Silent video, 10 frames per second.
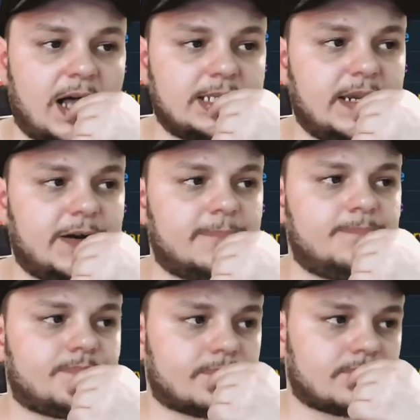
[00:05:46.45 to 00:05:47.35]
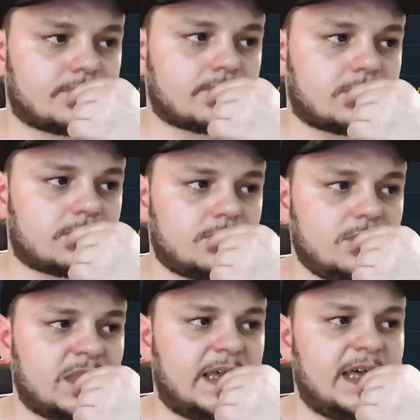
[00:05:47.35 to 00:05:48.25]
here,
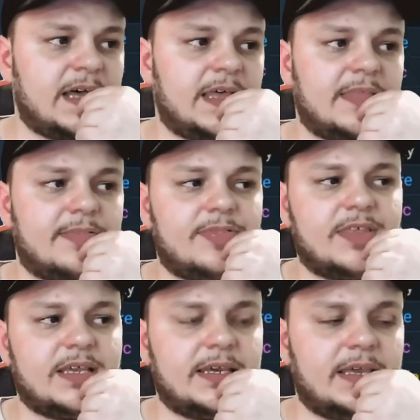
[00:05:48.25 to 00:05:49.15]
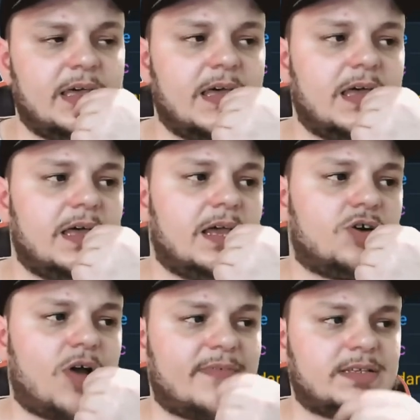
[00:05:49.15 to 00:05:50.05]
the
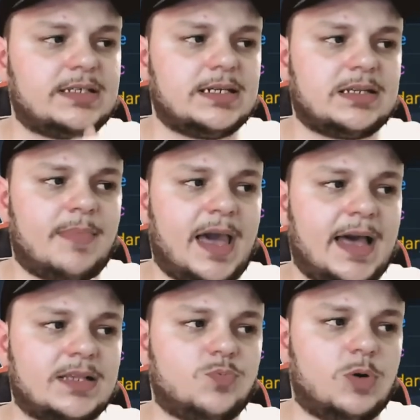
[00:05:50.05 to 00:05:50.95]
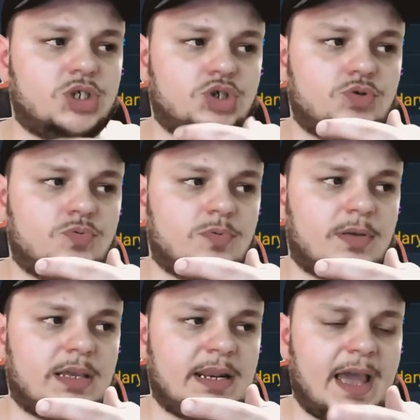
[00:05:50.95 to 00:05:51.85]
crafting system has what you
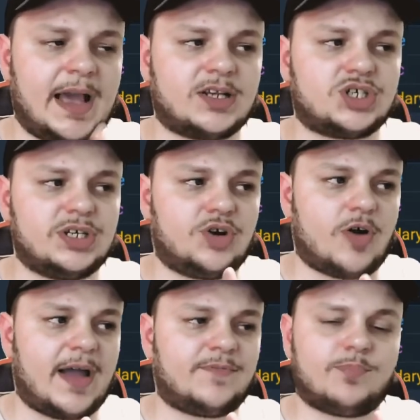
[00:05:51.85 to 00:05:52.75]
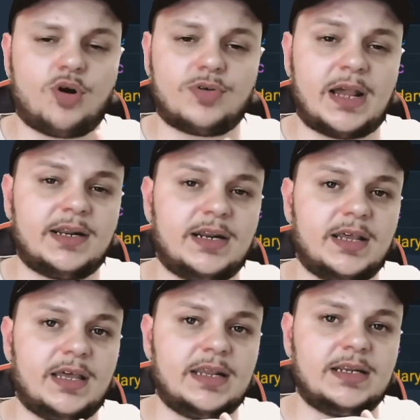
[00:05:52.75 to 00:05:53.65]
can actually craft broke down
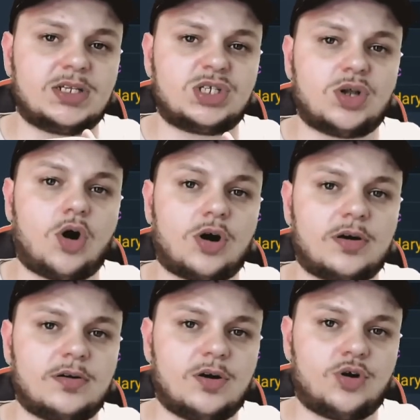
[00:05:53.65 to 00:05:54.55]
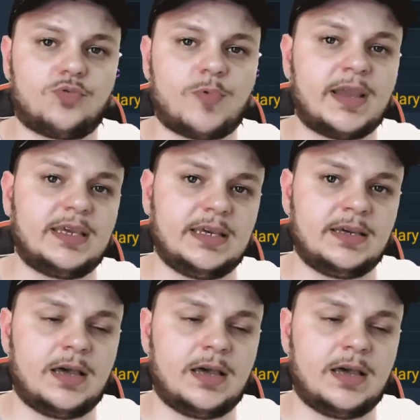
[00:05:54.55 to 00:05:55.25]
into star or ranking